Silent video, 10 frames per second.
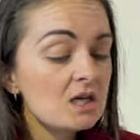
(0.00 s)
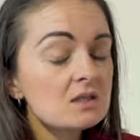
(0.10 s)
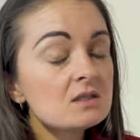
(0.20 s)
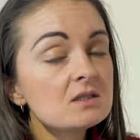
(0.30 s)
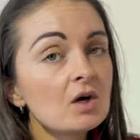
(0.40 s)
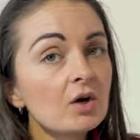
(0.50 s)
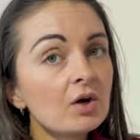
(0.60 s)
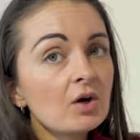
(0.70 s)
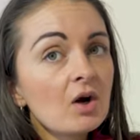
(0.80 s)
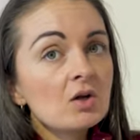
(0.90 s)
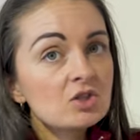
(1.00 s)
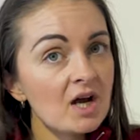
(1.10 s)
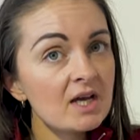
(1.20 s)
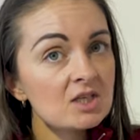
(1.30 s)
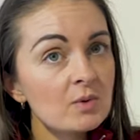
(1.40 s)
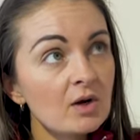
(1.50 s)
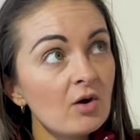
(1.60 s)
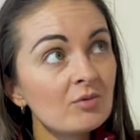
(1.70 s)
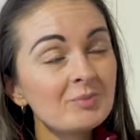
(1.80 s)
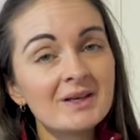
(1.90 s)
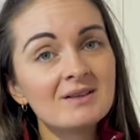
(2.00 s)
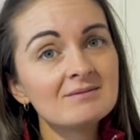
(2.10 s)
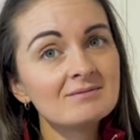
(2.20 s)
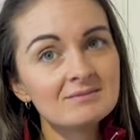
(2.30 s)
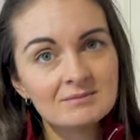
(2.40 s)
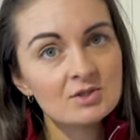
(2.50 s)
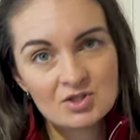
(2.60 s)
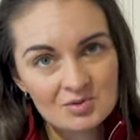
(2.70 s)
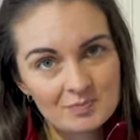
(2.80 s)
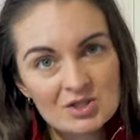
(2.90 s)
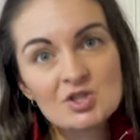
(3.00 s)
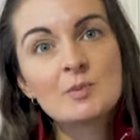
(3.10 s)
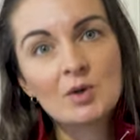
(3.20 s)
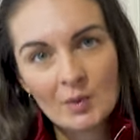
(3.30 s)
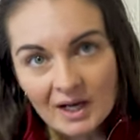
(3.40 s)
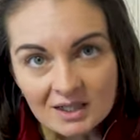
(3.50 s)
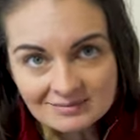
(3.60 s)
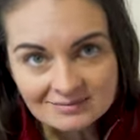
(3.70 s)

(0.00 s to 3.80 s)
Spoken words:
So I'll try each one on, but super quick.